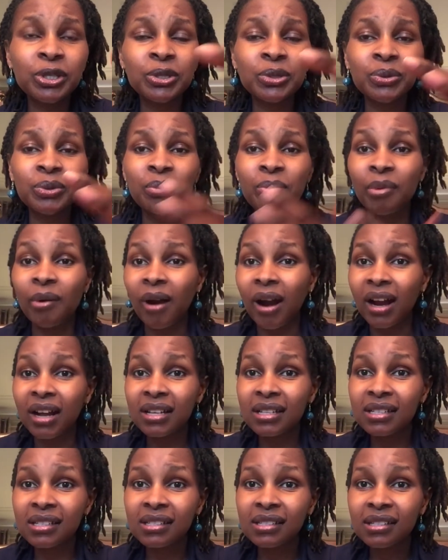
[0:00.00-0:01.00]
2
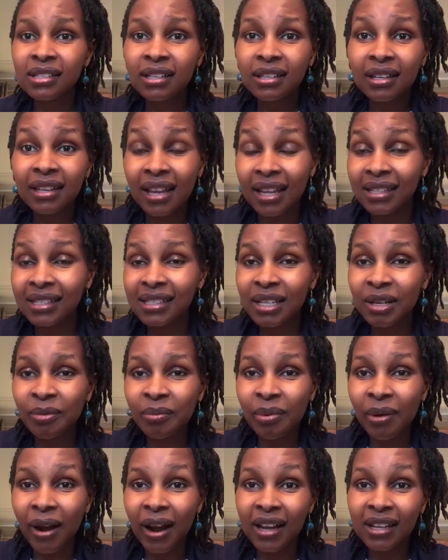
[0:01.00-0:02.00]
bras, nursing
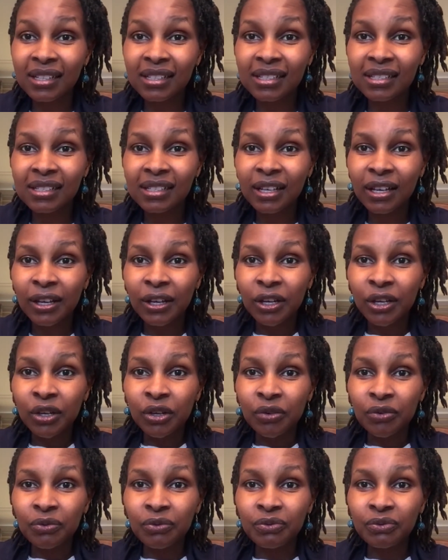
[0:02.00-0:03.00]
bras,
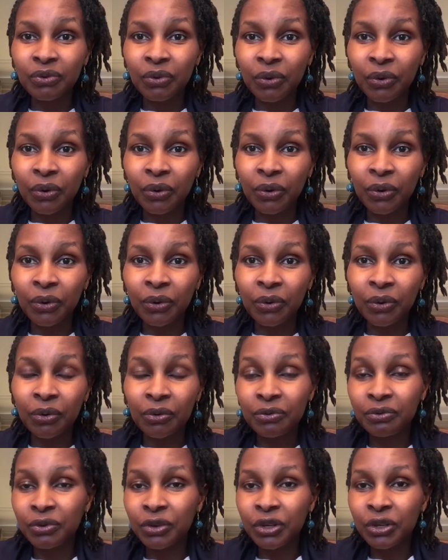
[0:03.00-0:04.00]

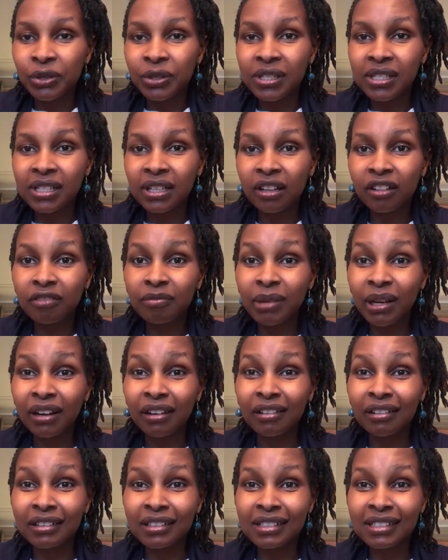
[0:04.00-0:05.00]
for yourself,
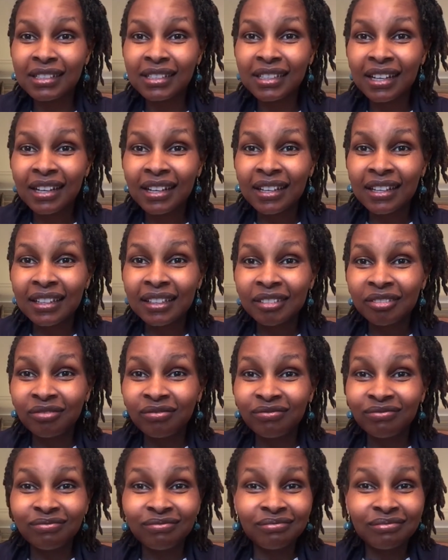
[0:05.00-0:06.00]
because
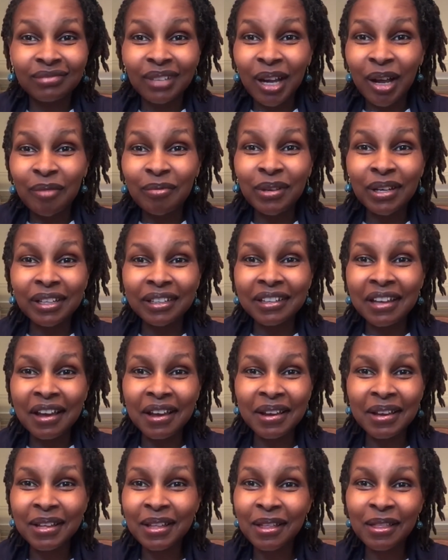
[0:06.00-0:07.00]

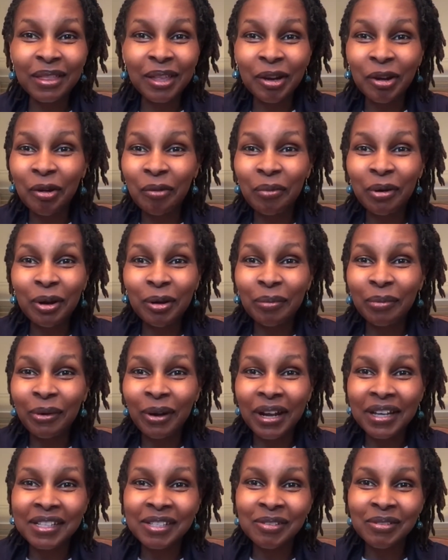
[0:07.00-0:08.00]
the normal
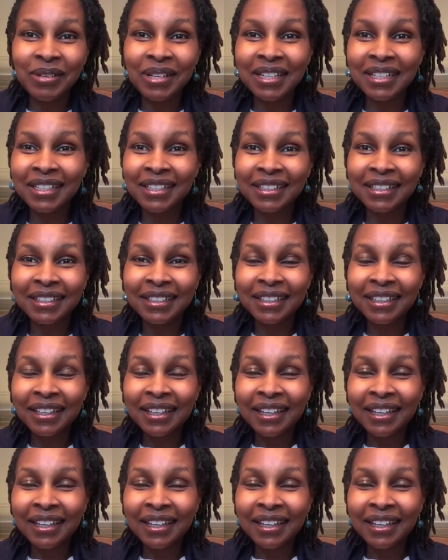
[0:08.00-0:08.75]
bras really